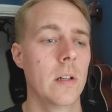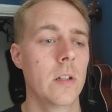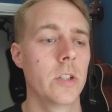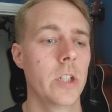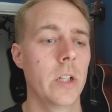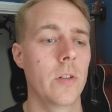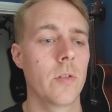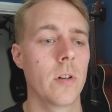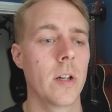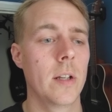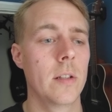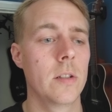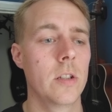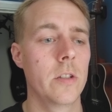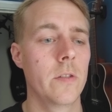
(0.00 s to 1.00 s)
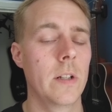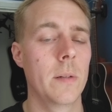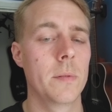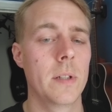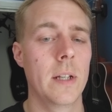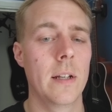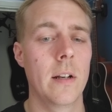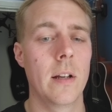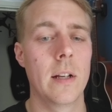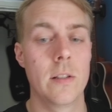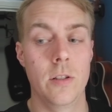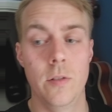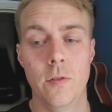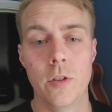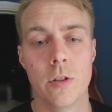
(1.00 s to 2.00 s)
She cries, she's really upset, and like, as
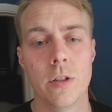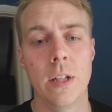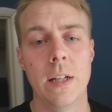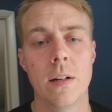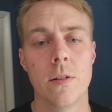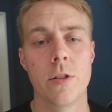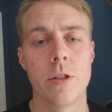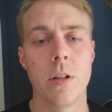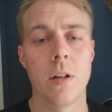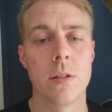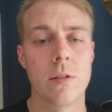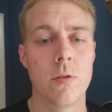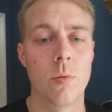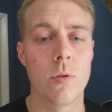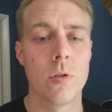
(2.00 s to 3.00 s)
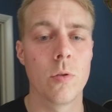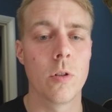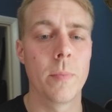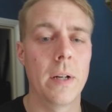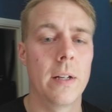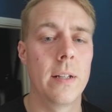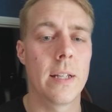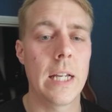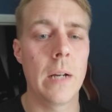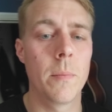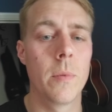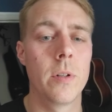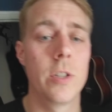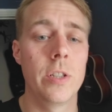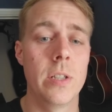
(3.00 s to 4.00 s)
you've just seen, I just asked if she wanted to talk about it in the
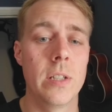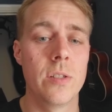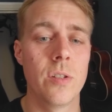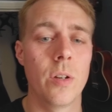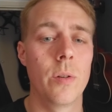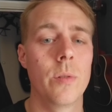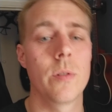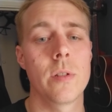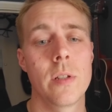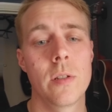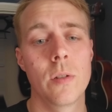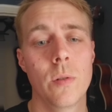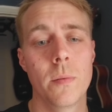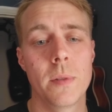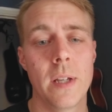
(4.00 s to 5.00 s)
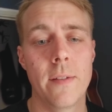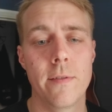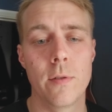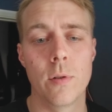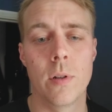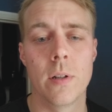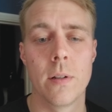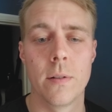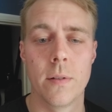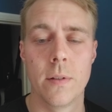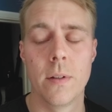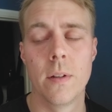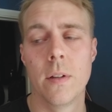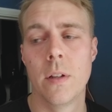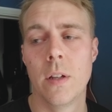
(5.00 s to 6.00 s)
camera. She says no, because it's too upsetting for her.
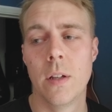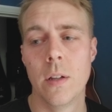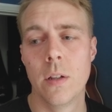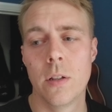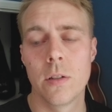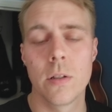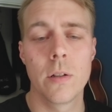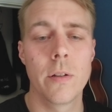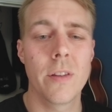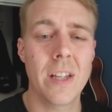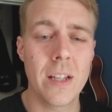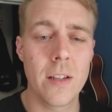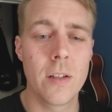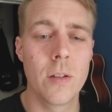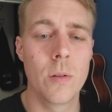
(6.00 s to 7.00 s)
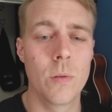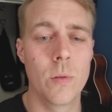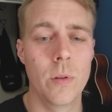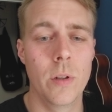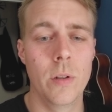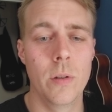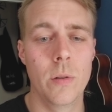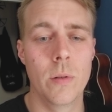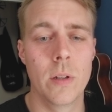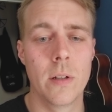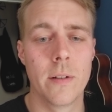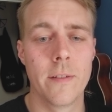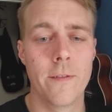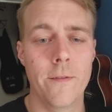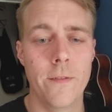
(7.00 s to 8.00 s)
So thank you, all you
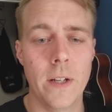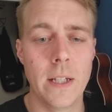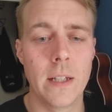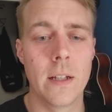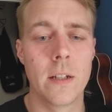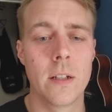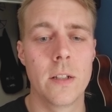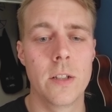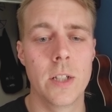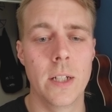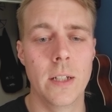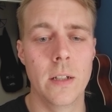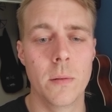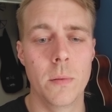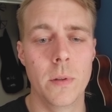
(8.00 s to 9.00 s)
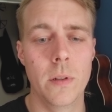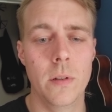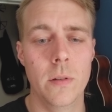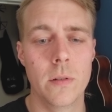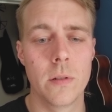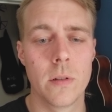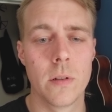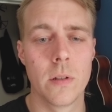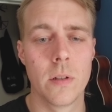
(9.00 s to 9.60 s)
fake JWs.